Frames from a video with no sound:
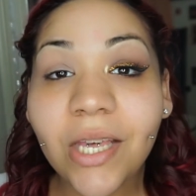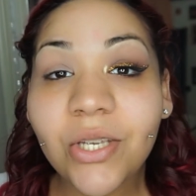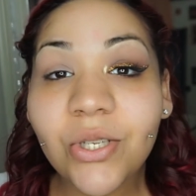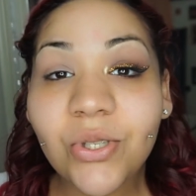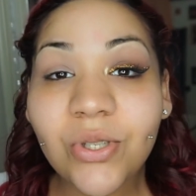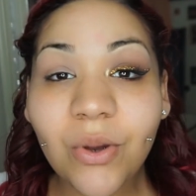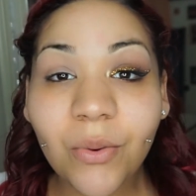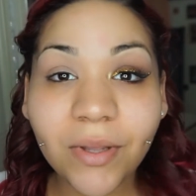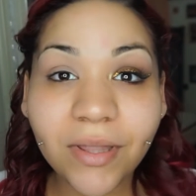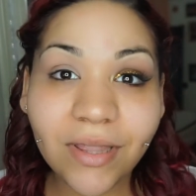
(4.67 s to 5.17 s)

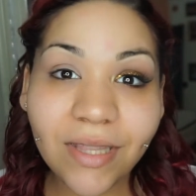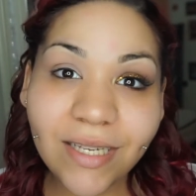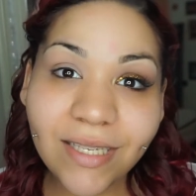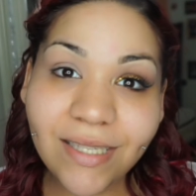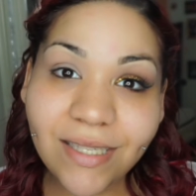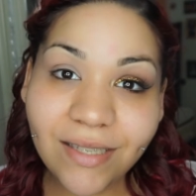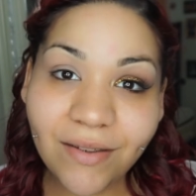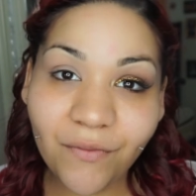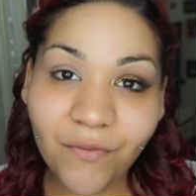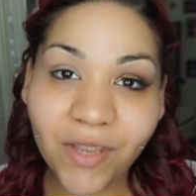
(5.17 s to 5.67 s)
So in
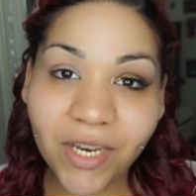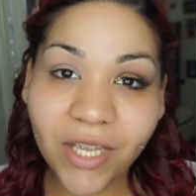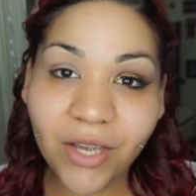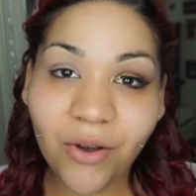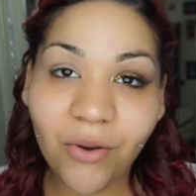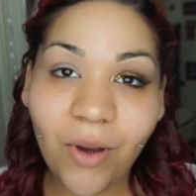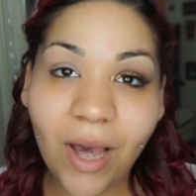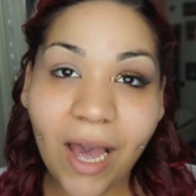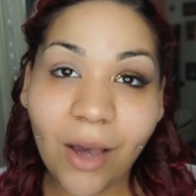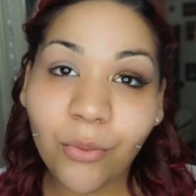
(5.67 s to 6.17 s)
this
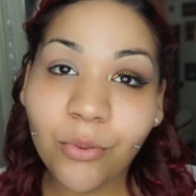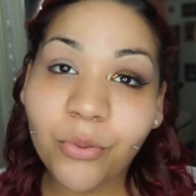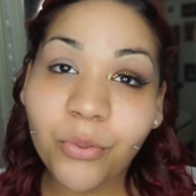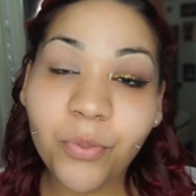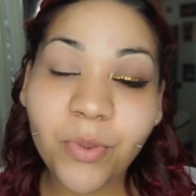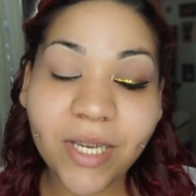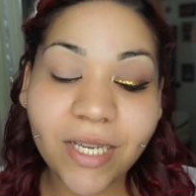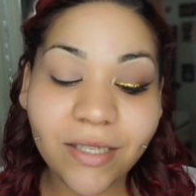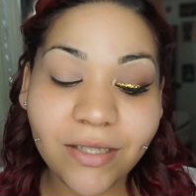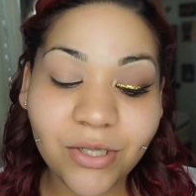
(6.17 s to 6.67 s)
video I will
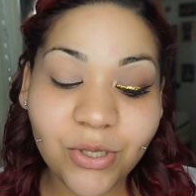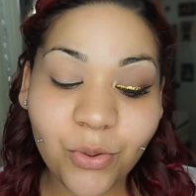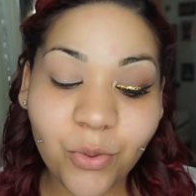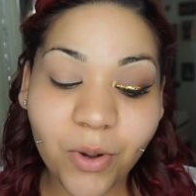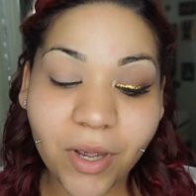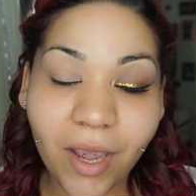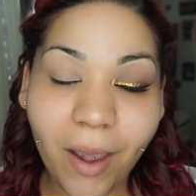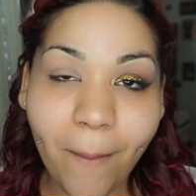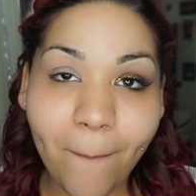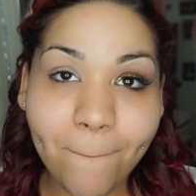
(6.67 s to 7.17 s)
be
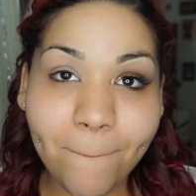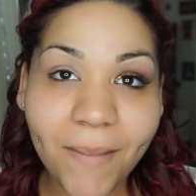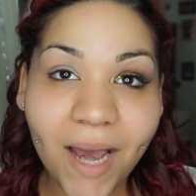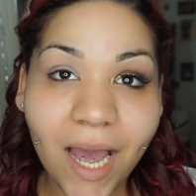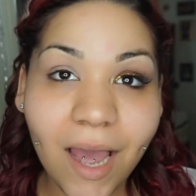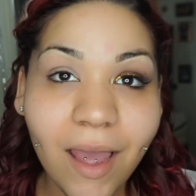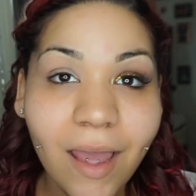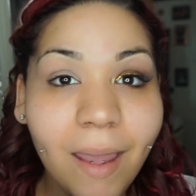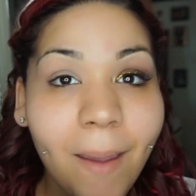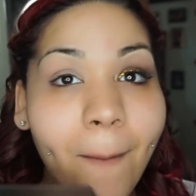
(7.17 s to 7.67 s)
doing
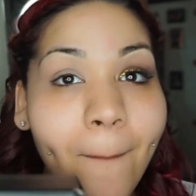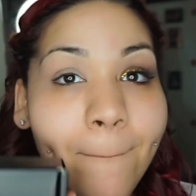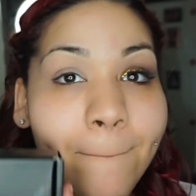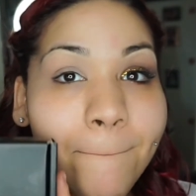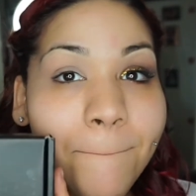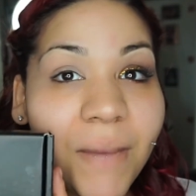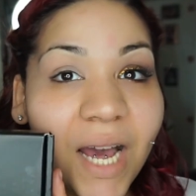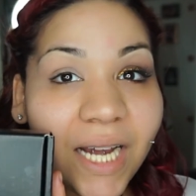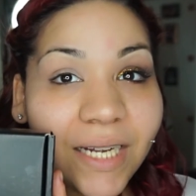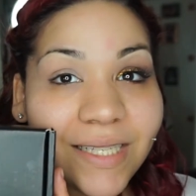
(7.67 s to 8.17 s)
my
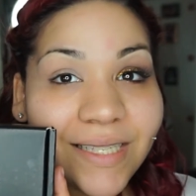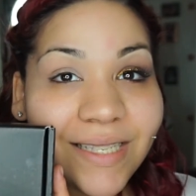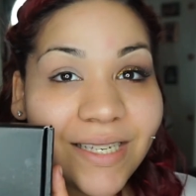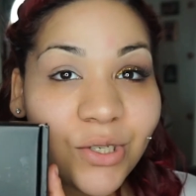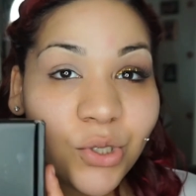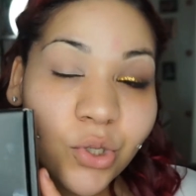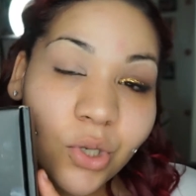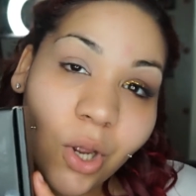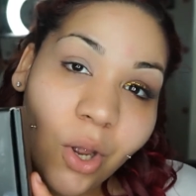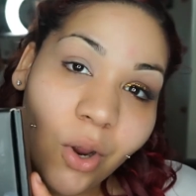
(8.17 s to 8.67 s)

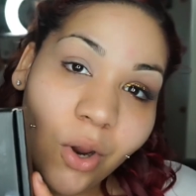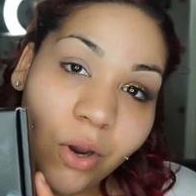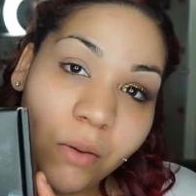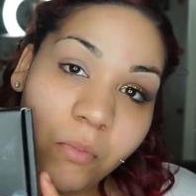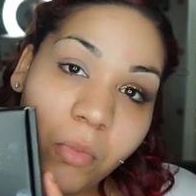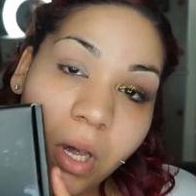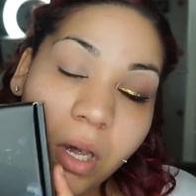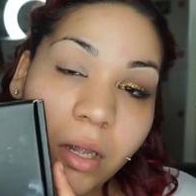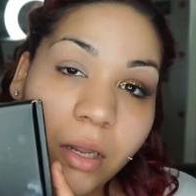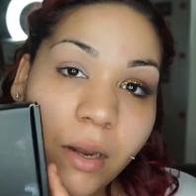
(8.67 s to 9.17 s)

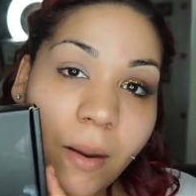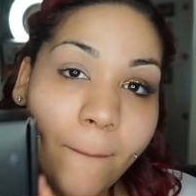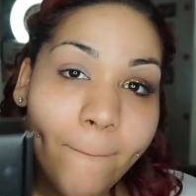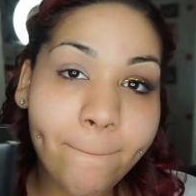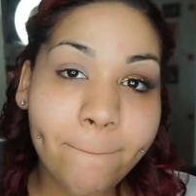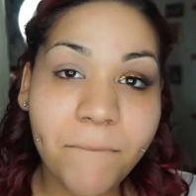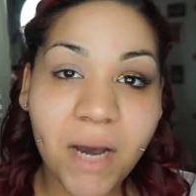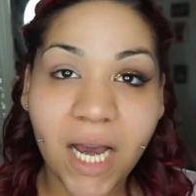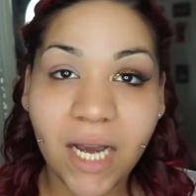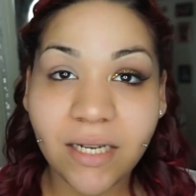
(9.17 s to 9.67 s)
BoxyCharm
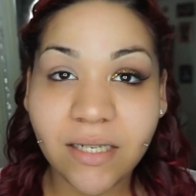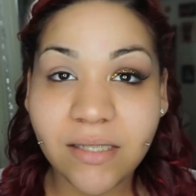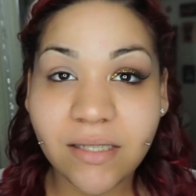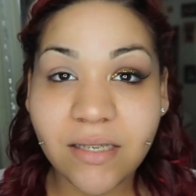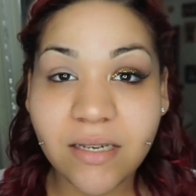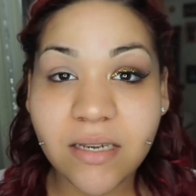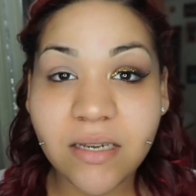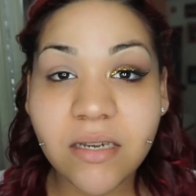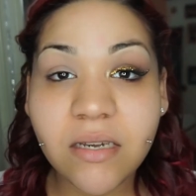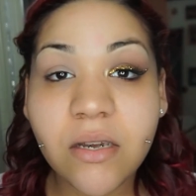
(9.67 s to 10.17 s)

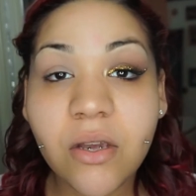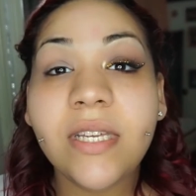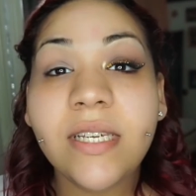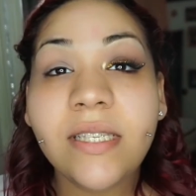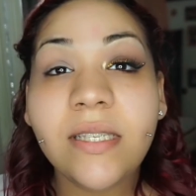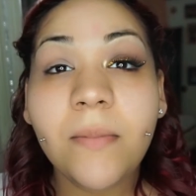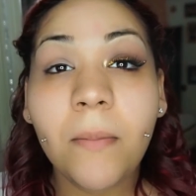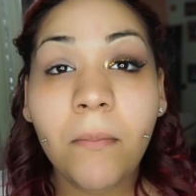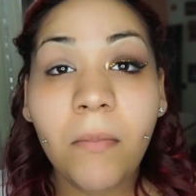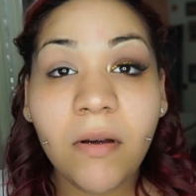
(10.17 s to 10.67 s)
unboxing.
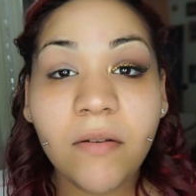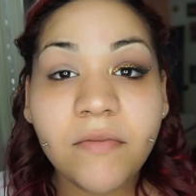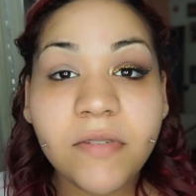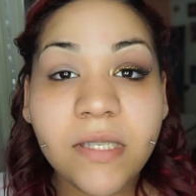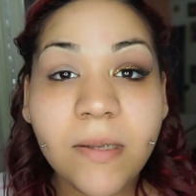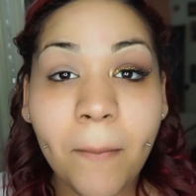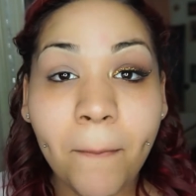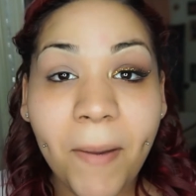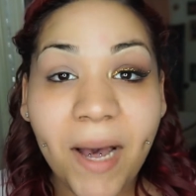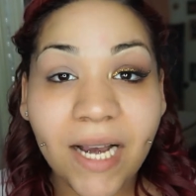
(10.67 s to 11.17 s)
This month's
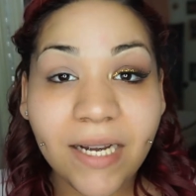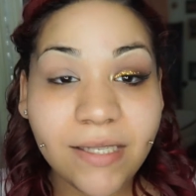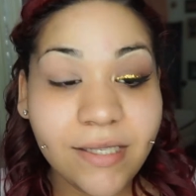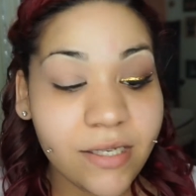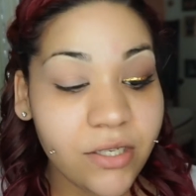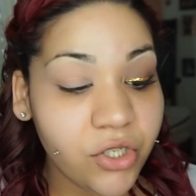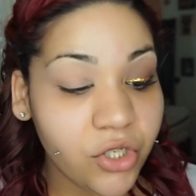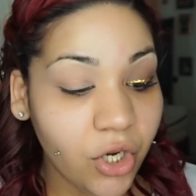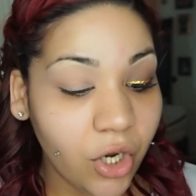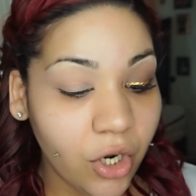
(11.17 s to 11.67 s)

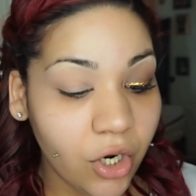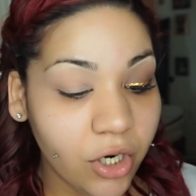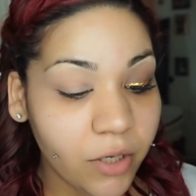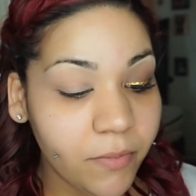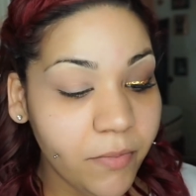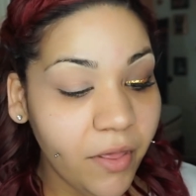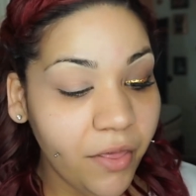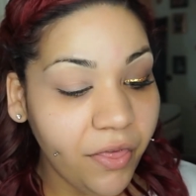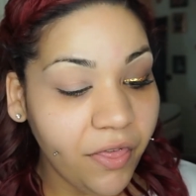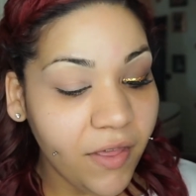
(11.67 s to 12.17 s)

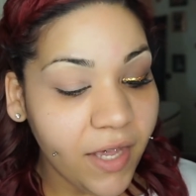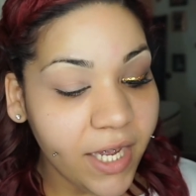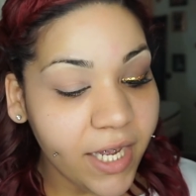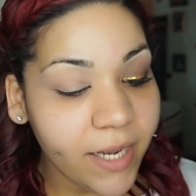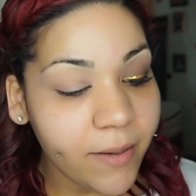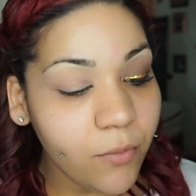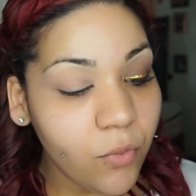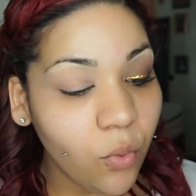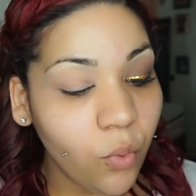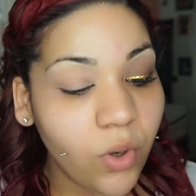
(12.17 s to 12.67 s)
BoxyCharm
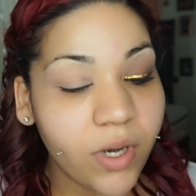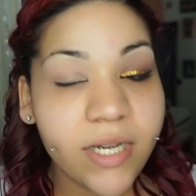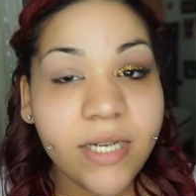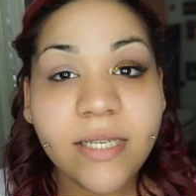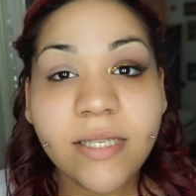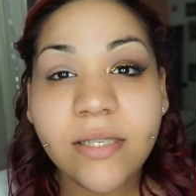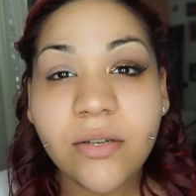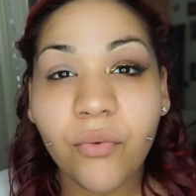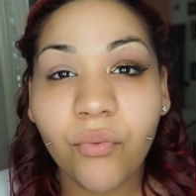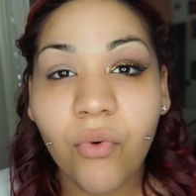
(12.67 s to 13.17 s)
theme
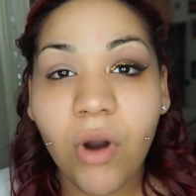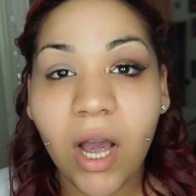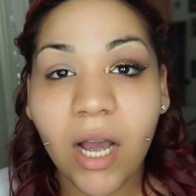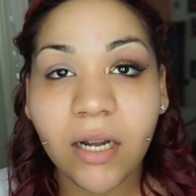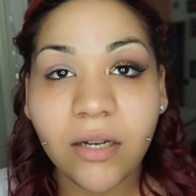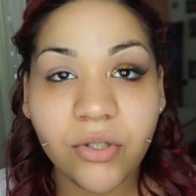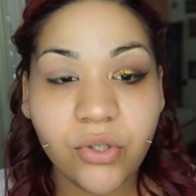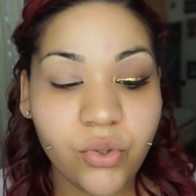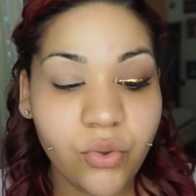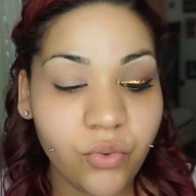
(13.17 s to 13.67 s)
was
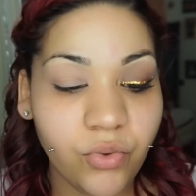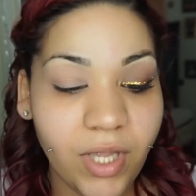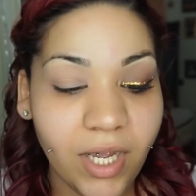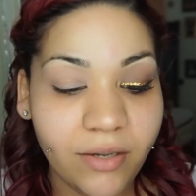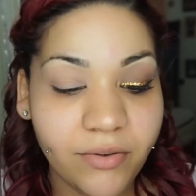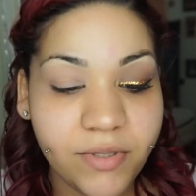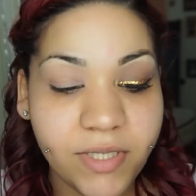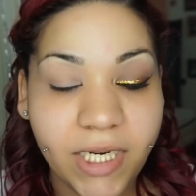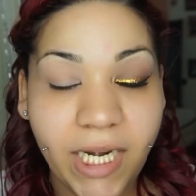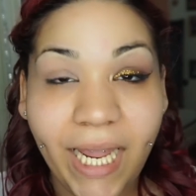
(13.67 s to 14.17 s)
Rock
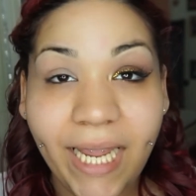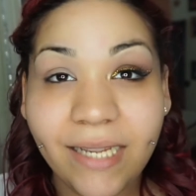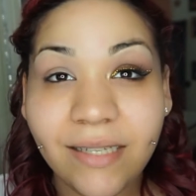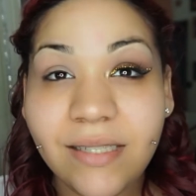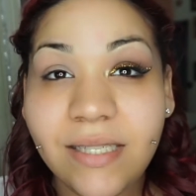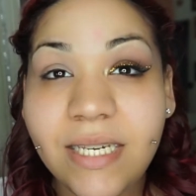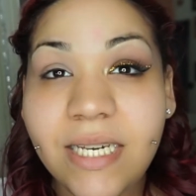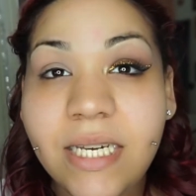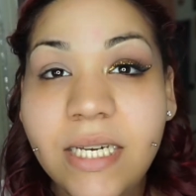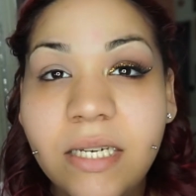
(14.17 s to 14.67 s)

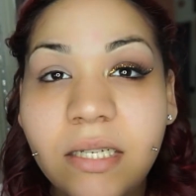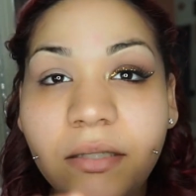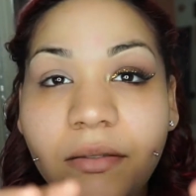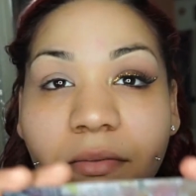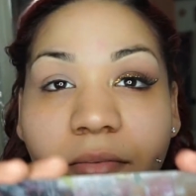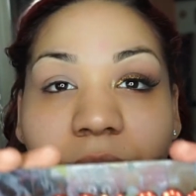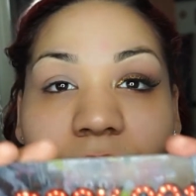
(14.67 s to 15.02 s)
2018.